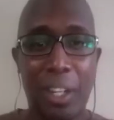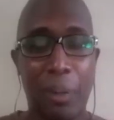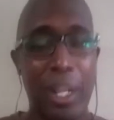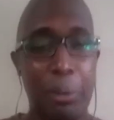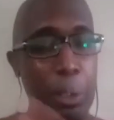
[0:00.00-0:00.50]

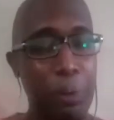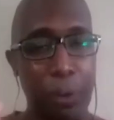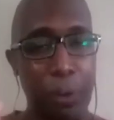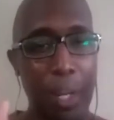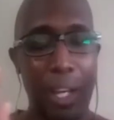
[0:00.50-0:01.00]
when I would goof
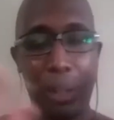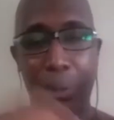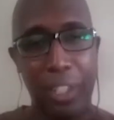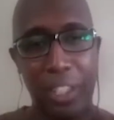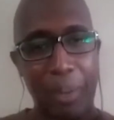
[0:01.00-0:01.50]
around
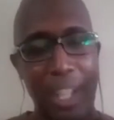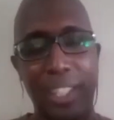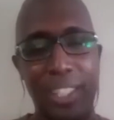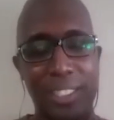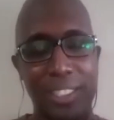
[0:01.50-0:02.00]
with my
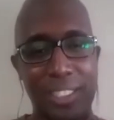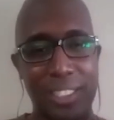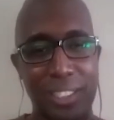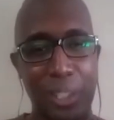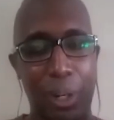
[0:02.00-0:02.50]
cousins
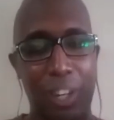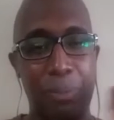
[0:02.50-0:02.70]
and so on.